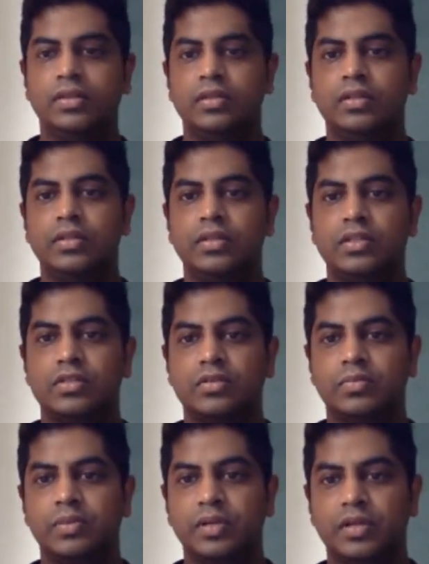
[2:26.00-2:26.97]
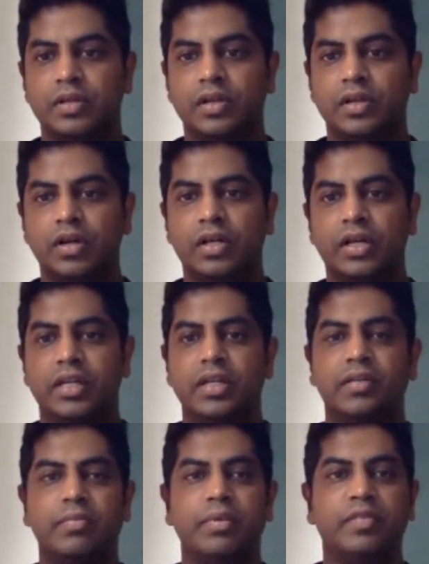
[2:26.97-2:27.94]
Super. Okay.
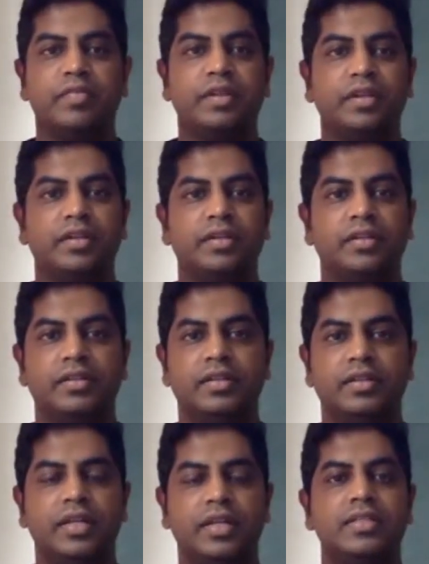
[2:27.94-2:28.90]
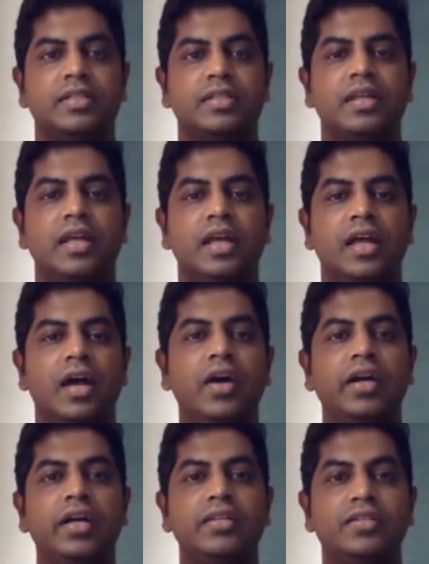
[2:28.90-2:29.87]
Perfect. Nice. Okay.
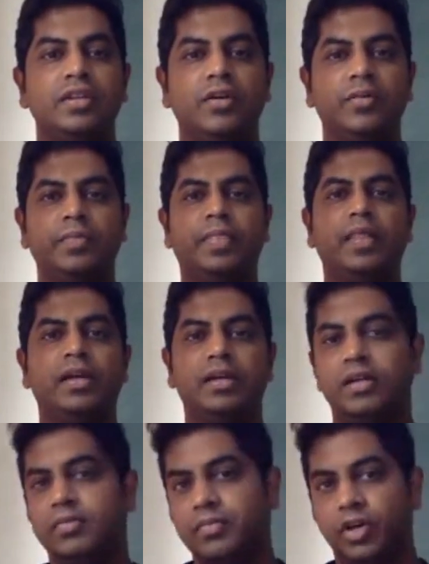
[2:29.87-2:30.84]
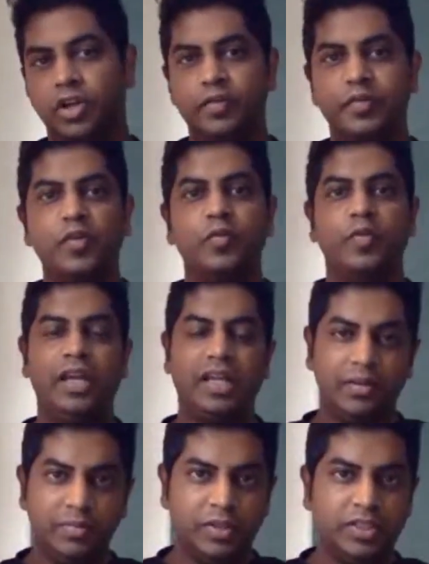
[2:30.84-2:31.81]
So all of you, welcome to
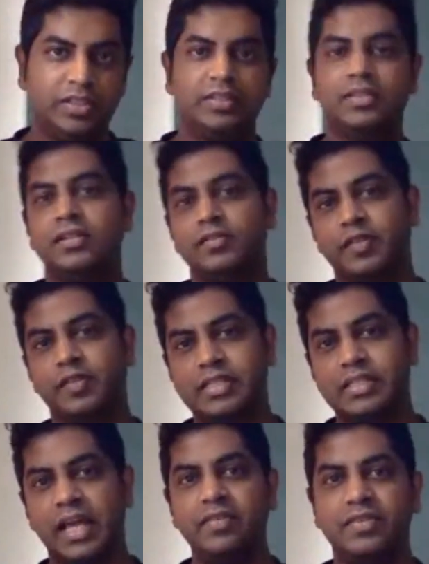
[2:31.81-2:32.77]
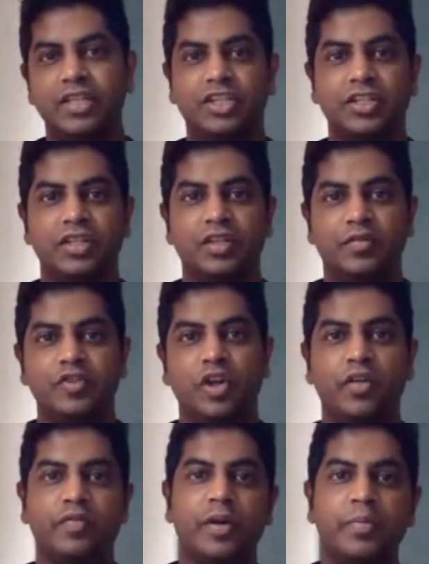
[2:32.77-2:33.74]
the first live session of Joy of
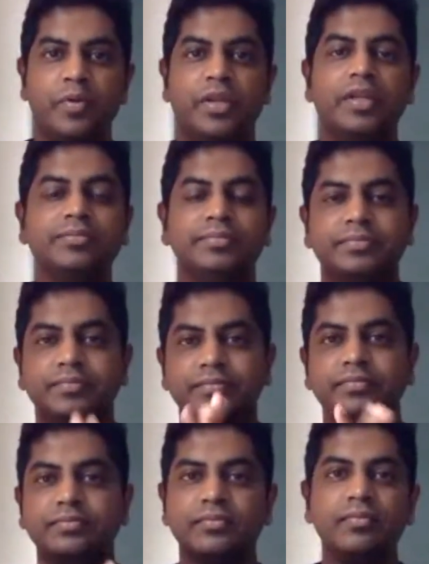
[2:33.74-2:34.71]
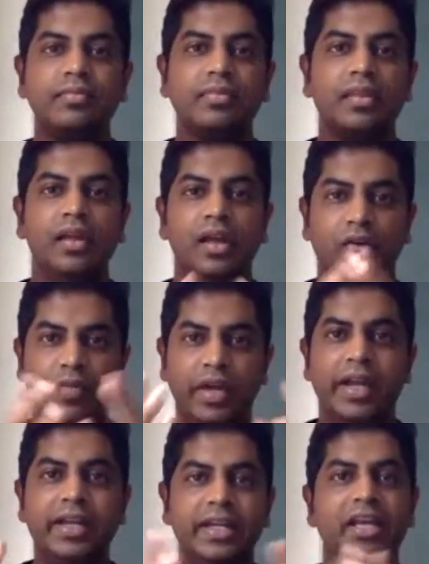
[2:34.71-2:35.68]
Computing. We are getting a
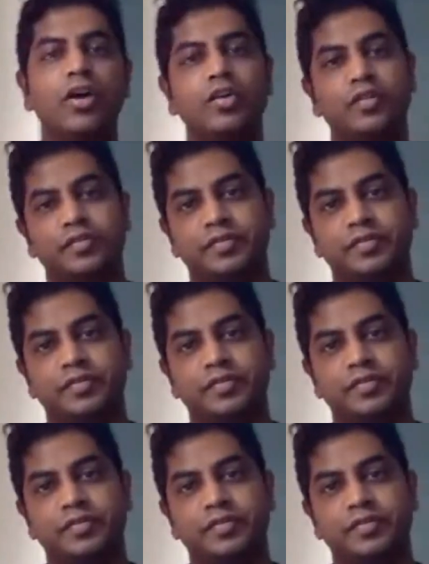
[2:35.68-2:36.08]
lot of